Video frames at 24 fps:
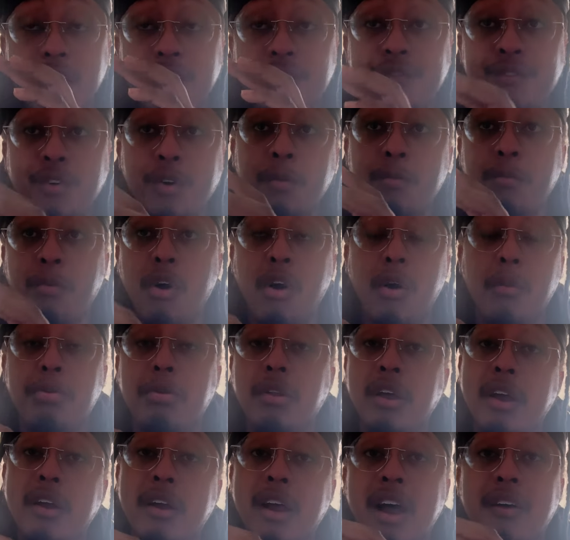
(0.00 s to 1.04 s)
football
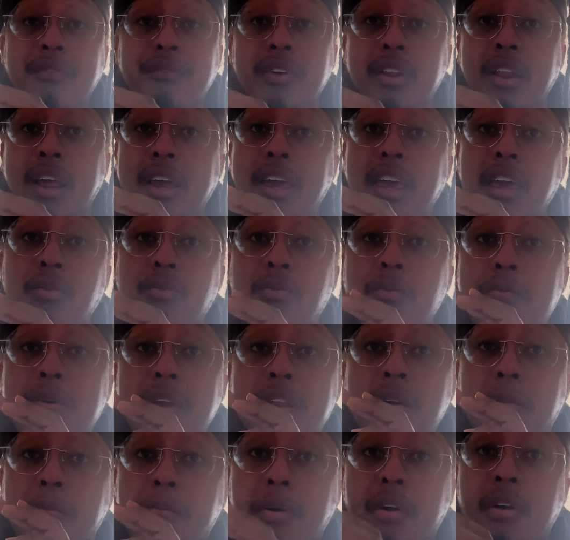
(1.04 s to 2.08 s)
player. I feel like he would be
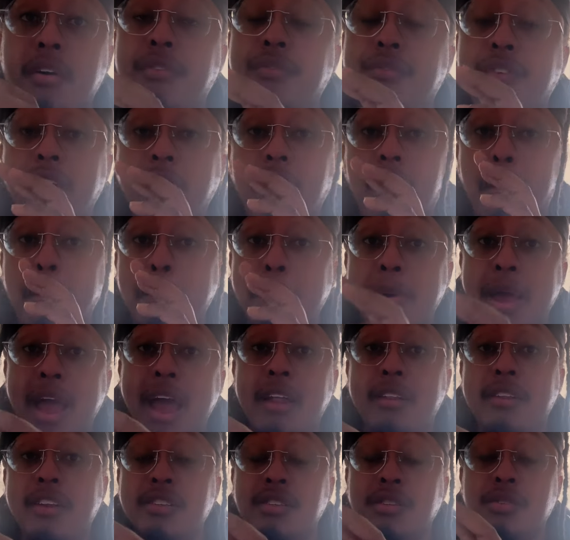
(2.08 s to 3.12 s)
the perfect
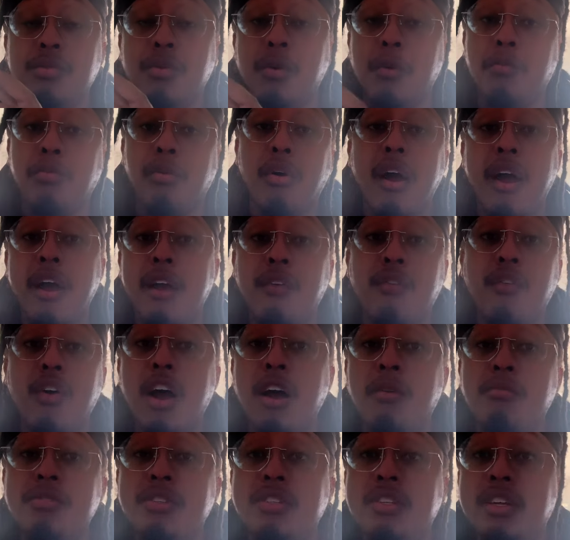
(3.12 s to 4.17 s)
balance to a Brian
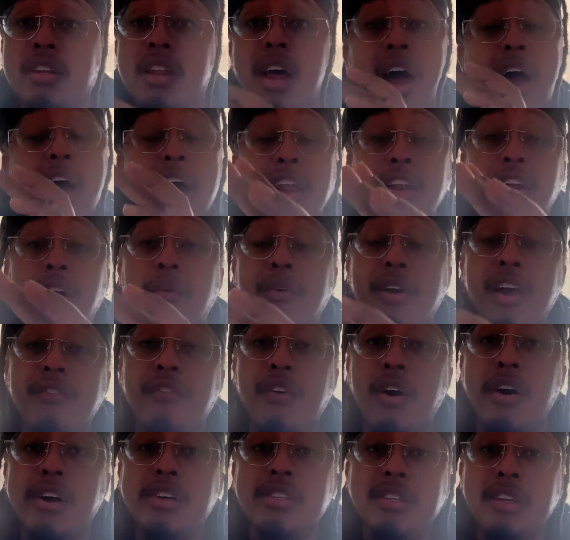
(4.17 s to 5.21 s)
Robinson. I know we have
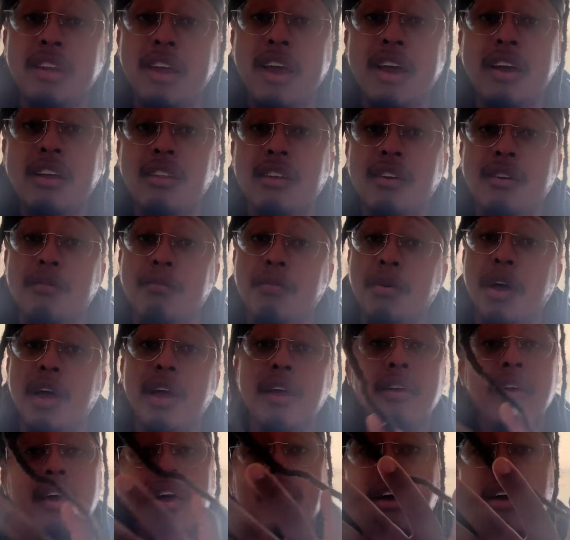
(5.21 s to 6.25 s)
Austin Ekeler,
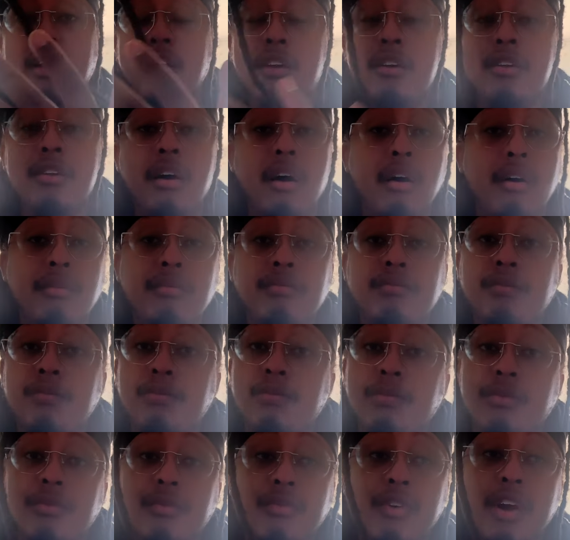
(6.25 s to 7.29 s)
but, you know,
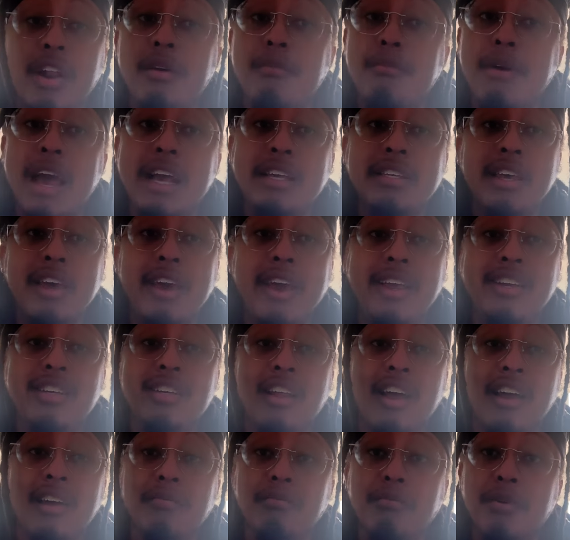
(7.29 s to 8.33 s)
running backs age
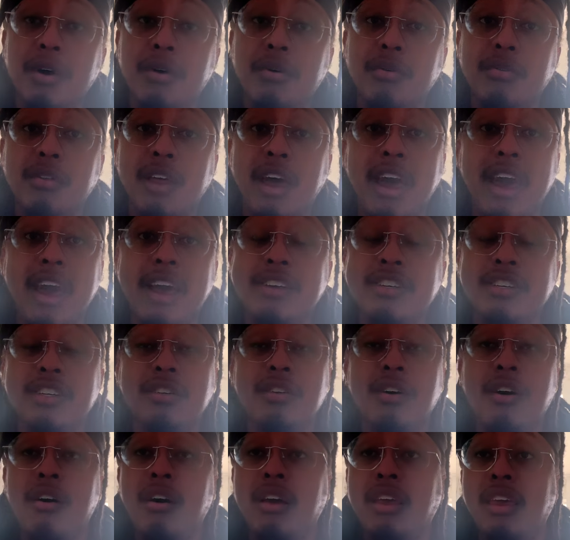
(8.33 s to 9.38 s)
like milk. They age in
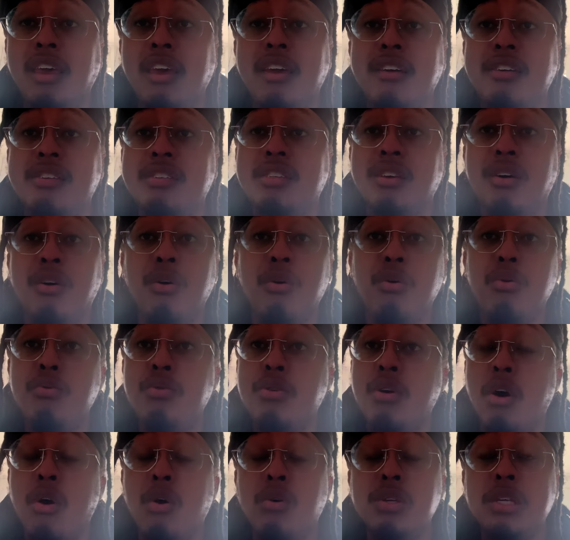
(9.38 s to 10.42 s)
dog years, so who
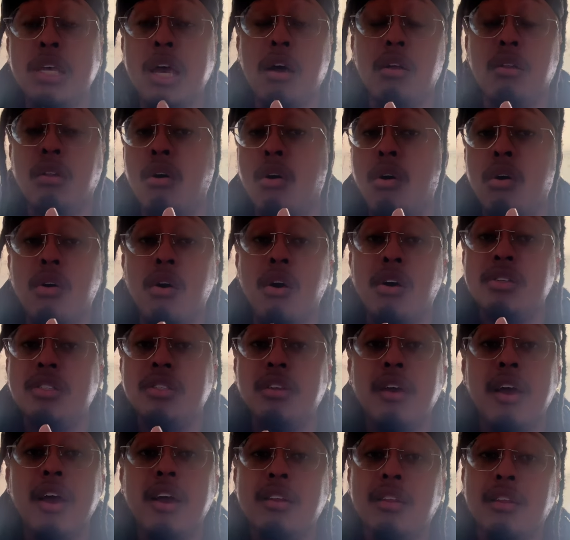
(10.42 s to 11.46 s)
knows how long
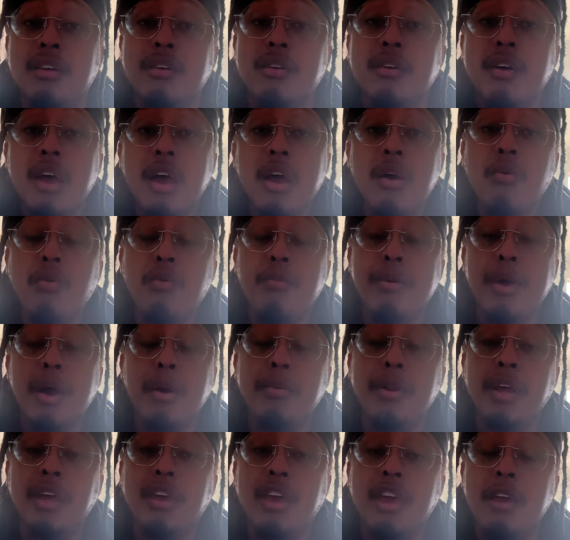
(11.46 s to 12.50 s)
Austin Ekeler will be
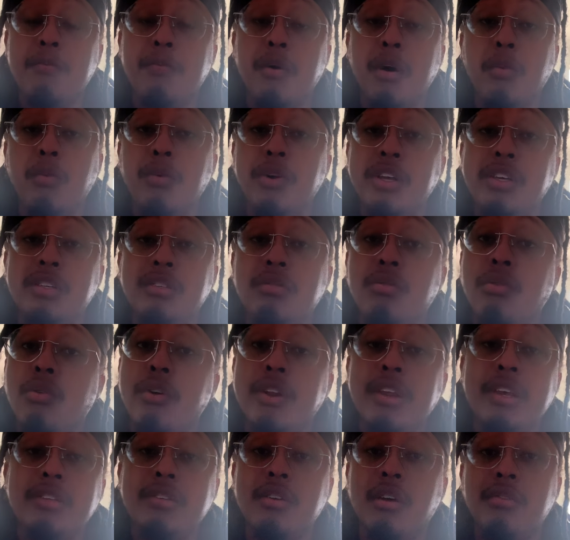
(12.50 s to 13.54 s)
able to keep up what he's
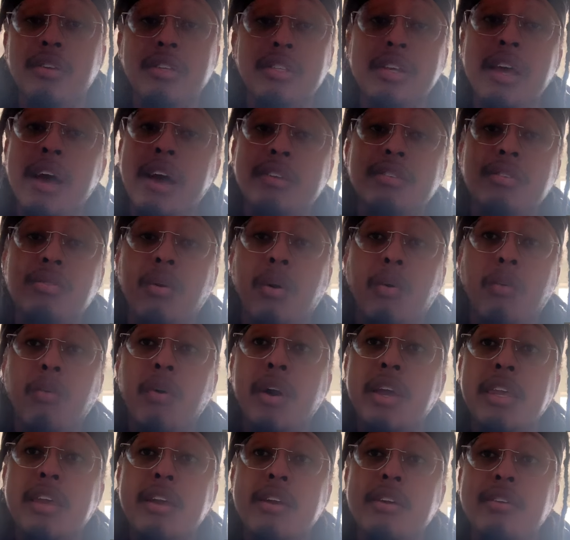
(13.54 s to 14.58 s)
doing. He's only signed to a
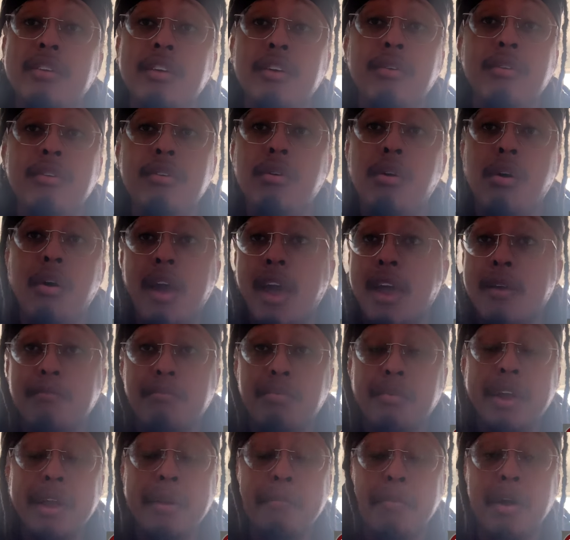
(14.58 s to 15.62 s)
1-year deal. You go ahead and
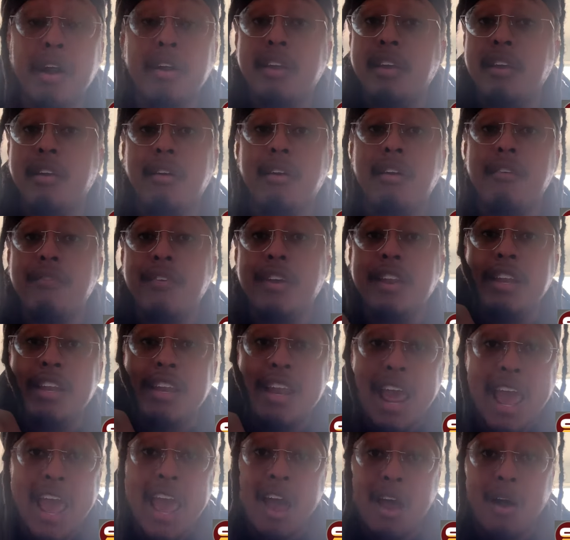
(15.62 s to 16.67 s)
bring Bucky Irving
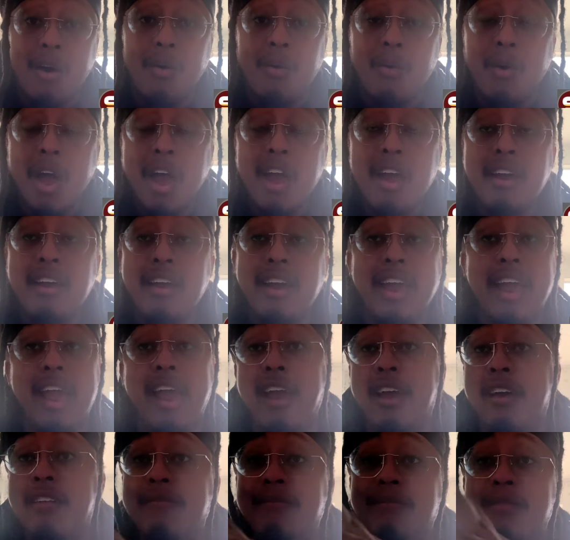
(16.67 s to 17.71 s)
now,
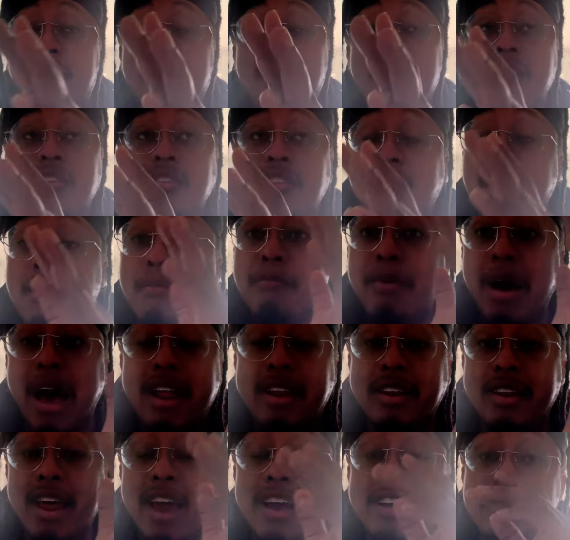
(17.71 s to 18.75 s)
and then by
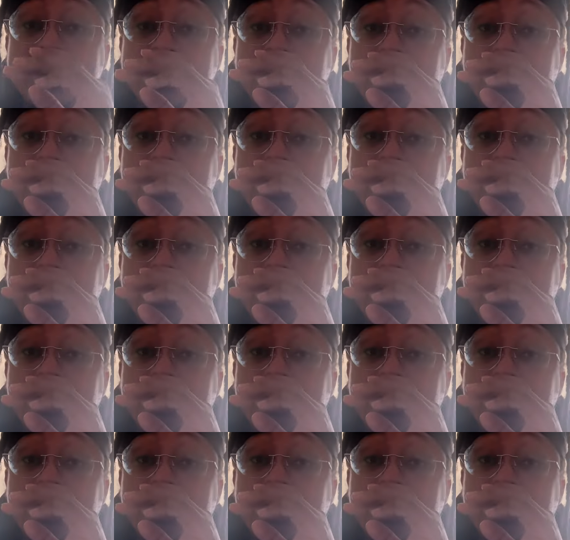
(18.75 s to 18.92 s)
next